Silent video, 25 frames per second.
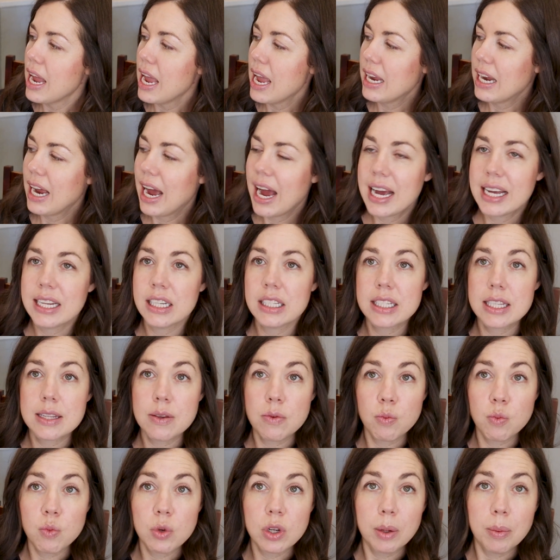it has
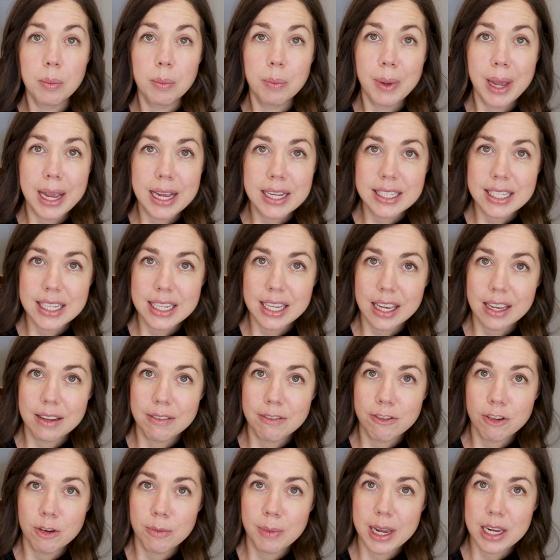the real basic
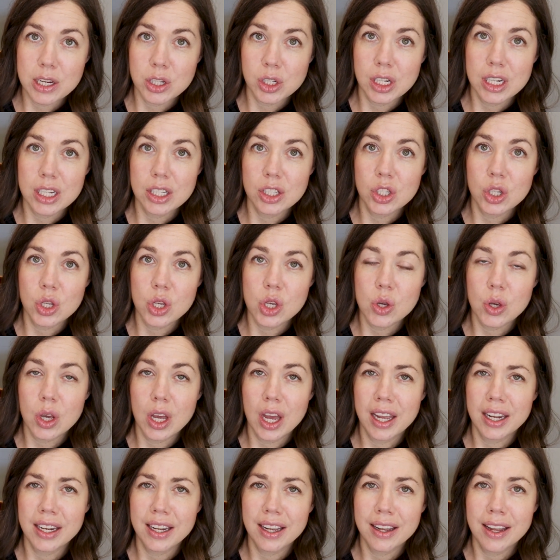information, and so you
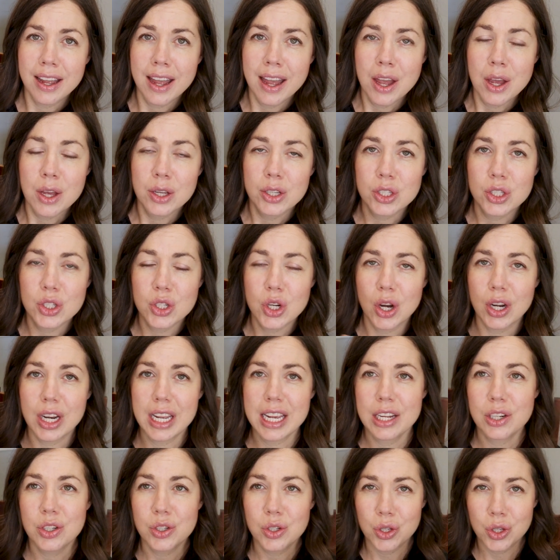kind of
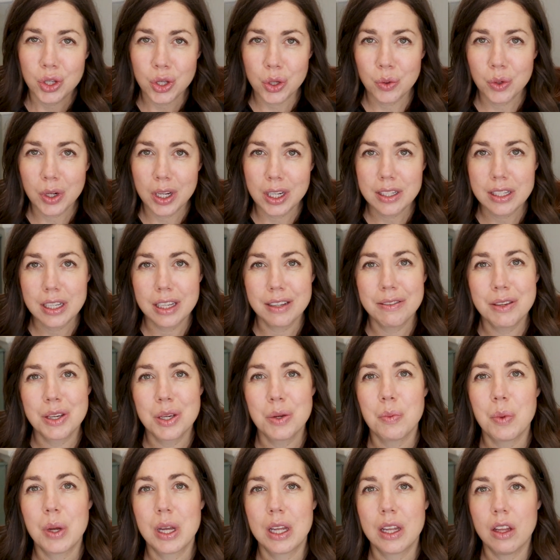start each unit, if
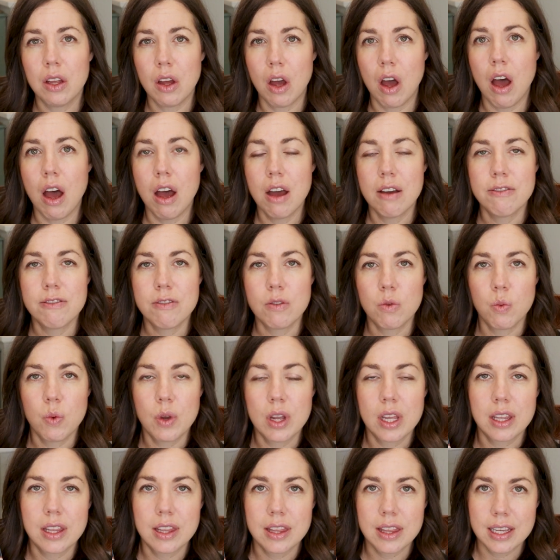you will, off
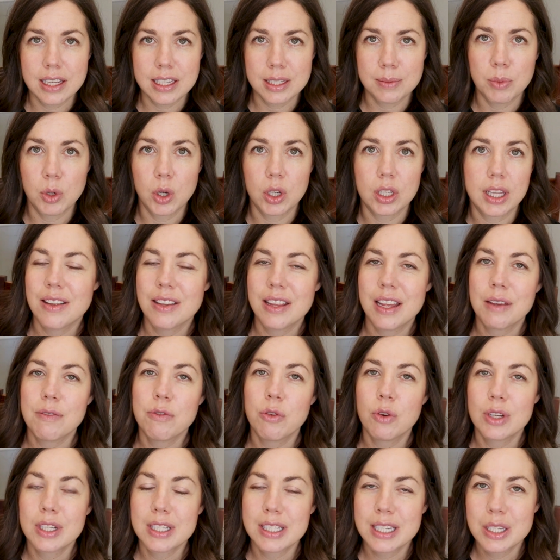with this book.
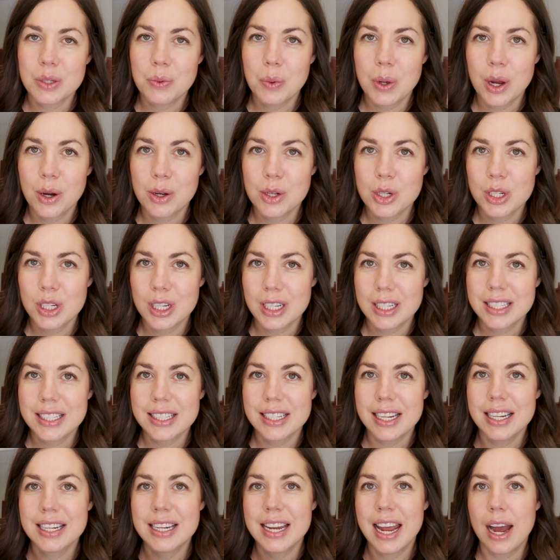Like for instance, we are
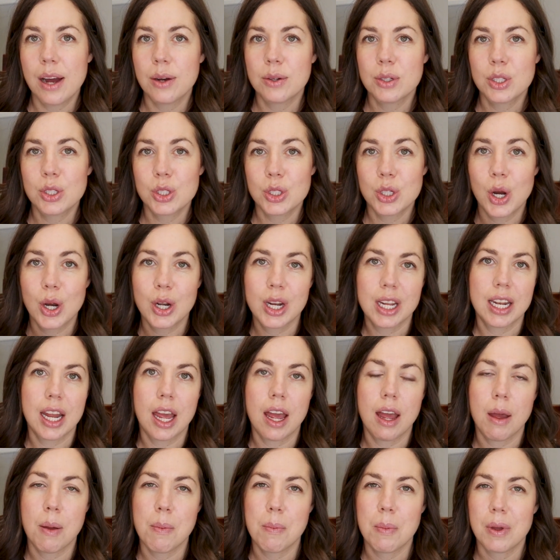just now starting
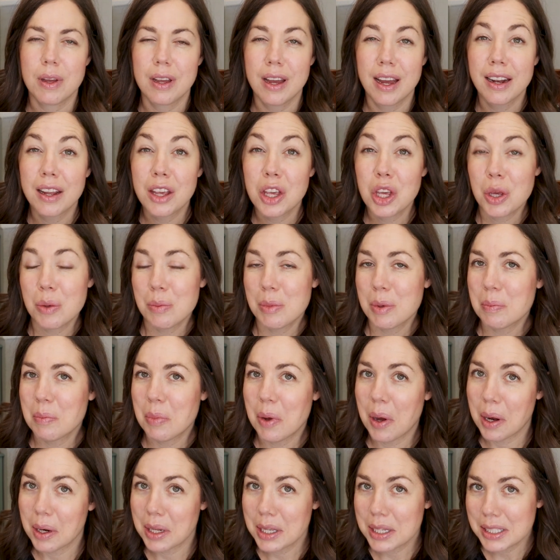up kind of human
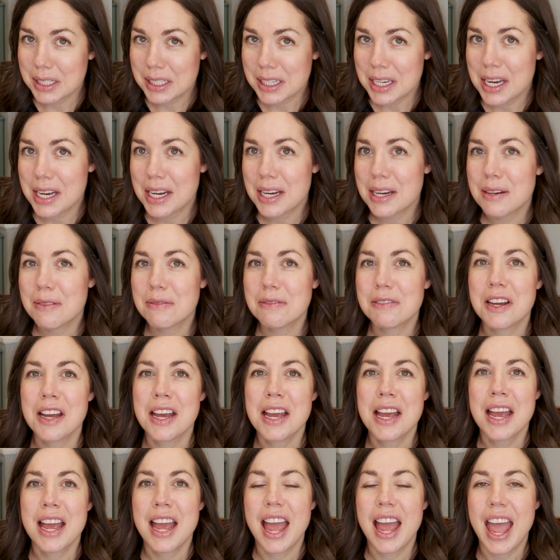body stuff
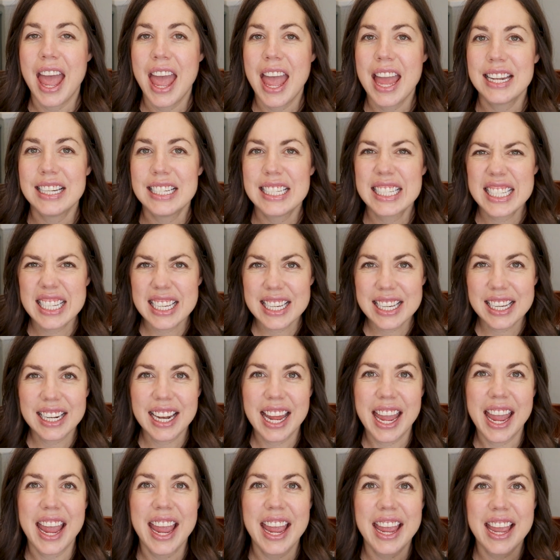and D
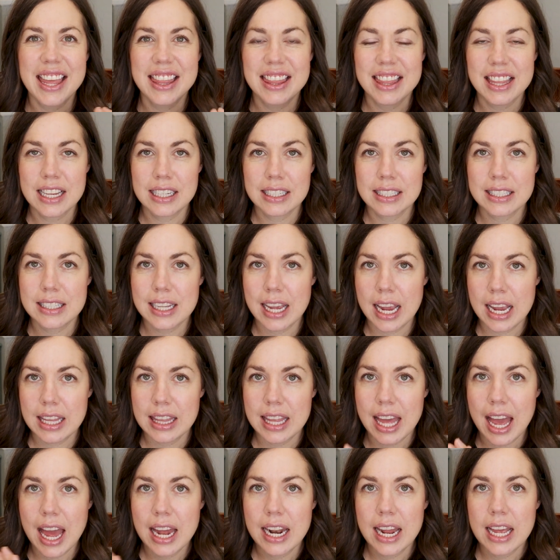N A and things
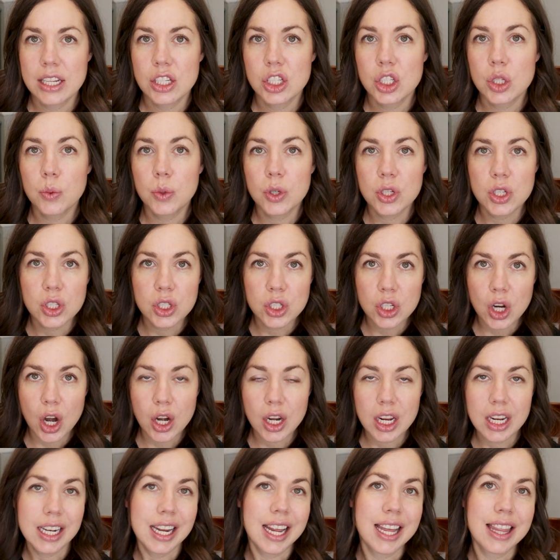like that, and so we're
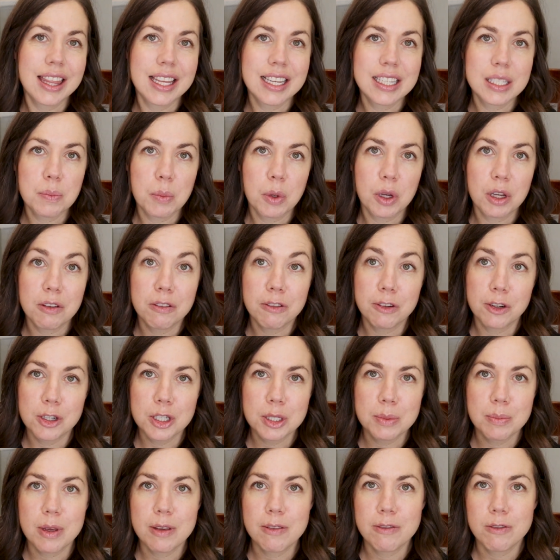starting in this book
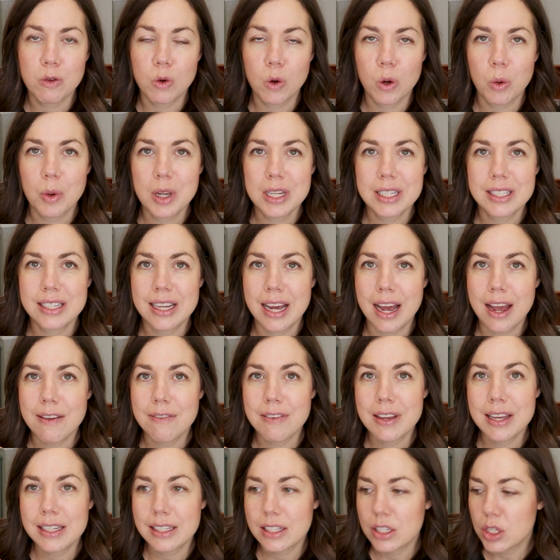first before we
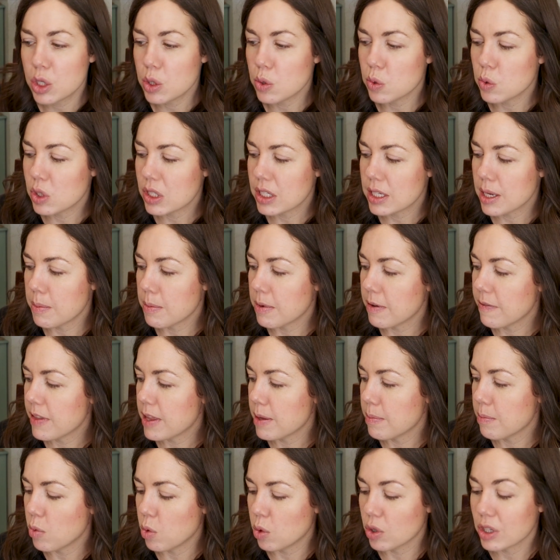dive into some
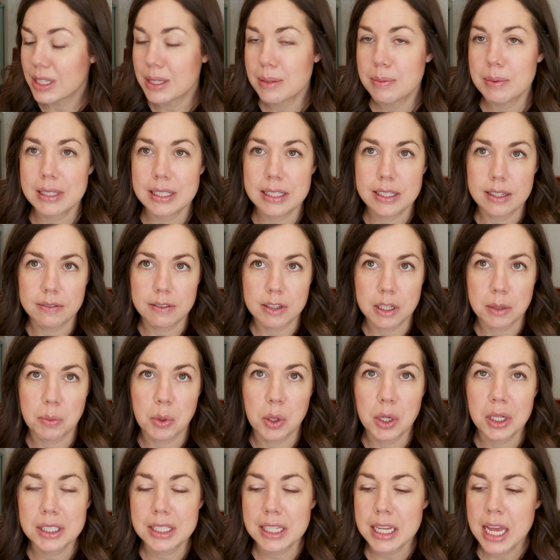of the more specific
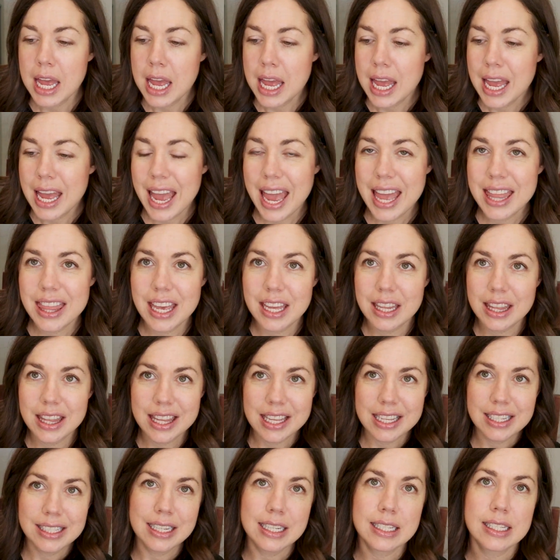books. And then
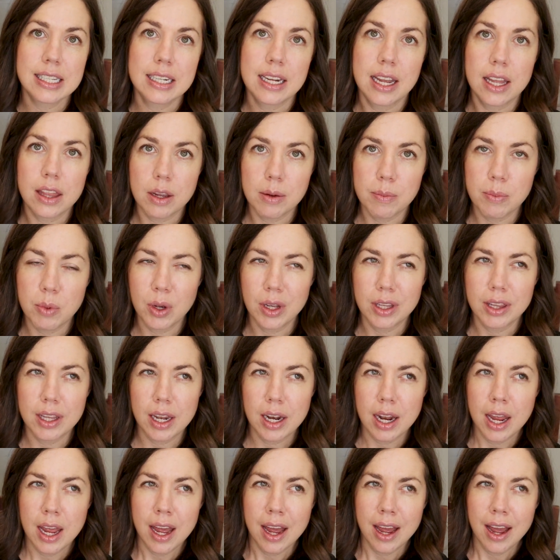this is another book
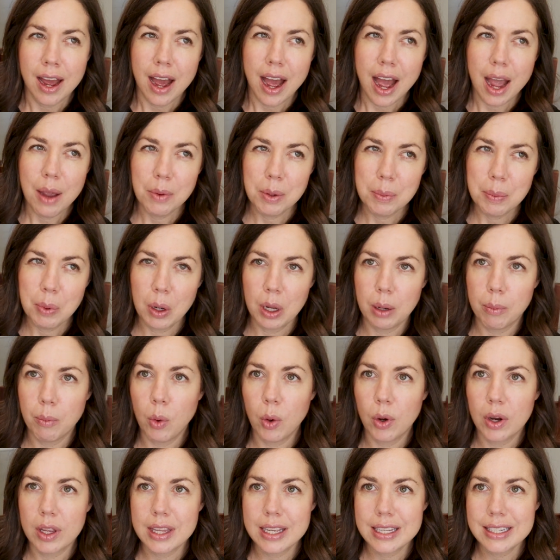that I would put
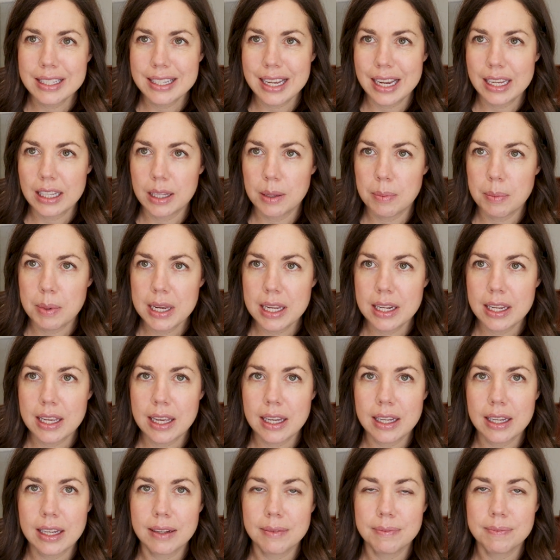more in the
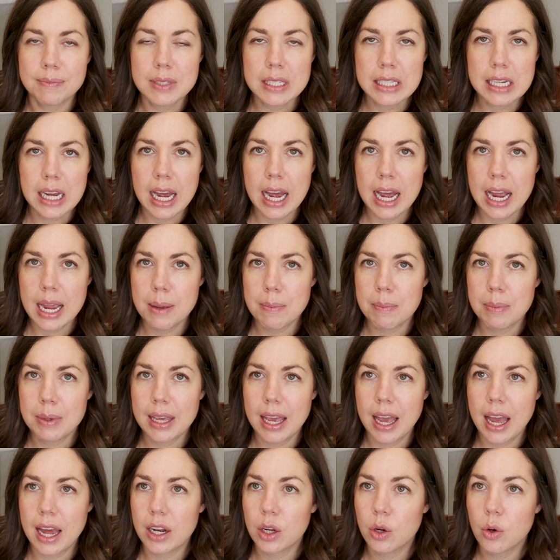encyclopedia type
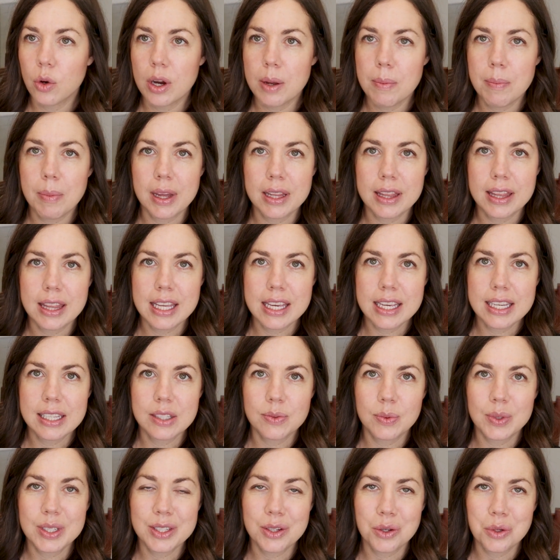category, but
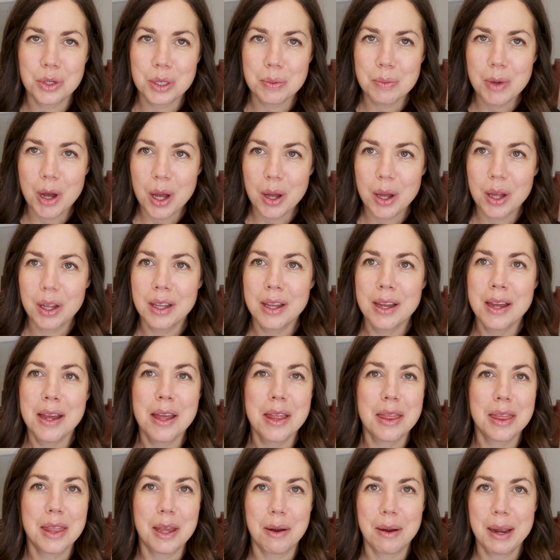these ones are small.
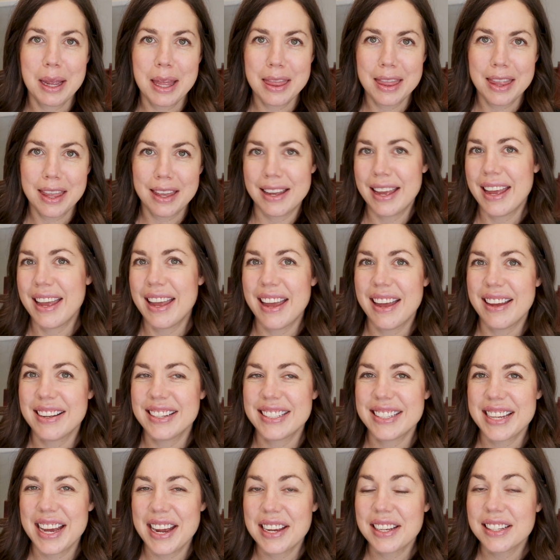They're in the
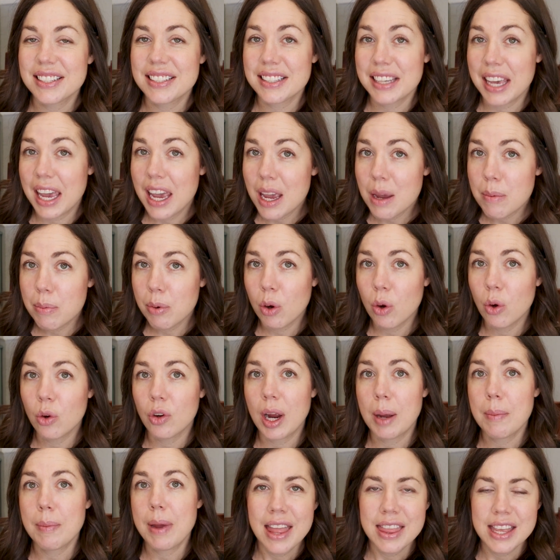Science K
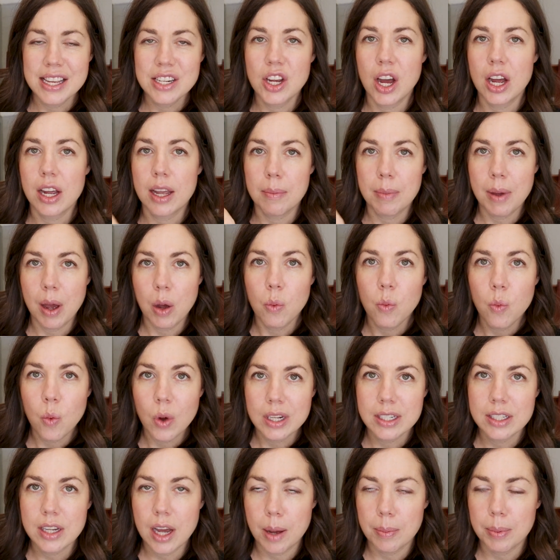program, and they talk about
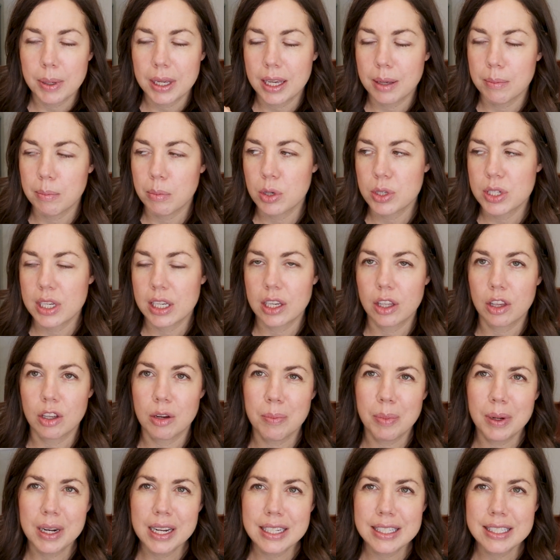one topic in
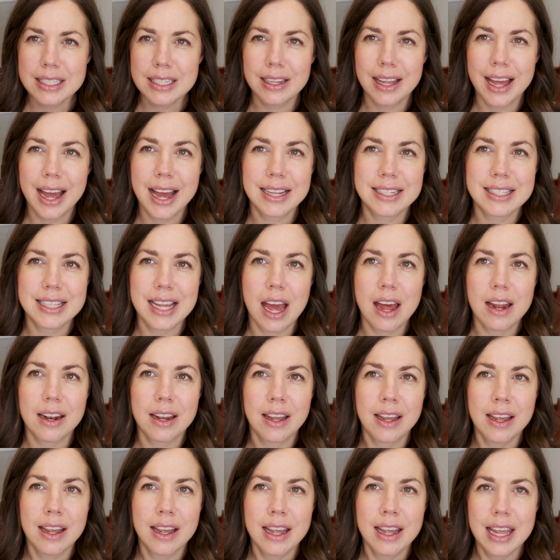particular, but it still has that
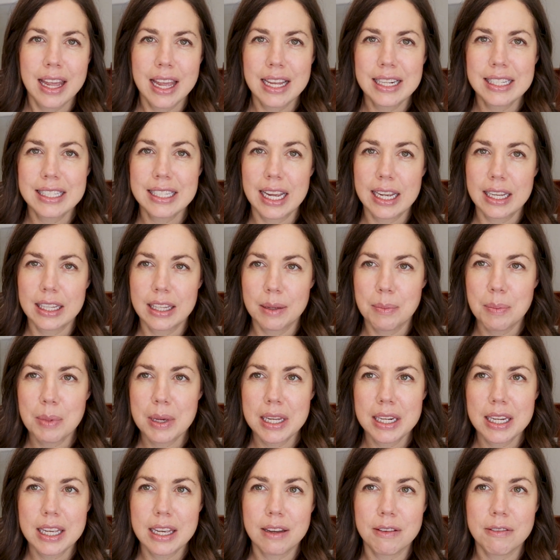
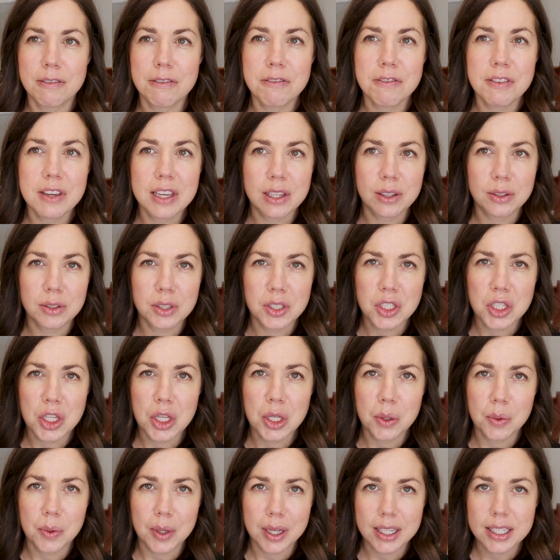encyclopedia feel
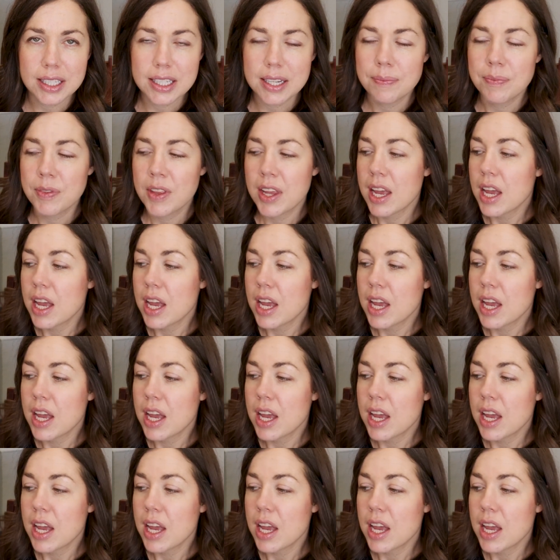to it.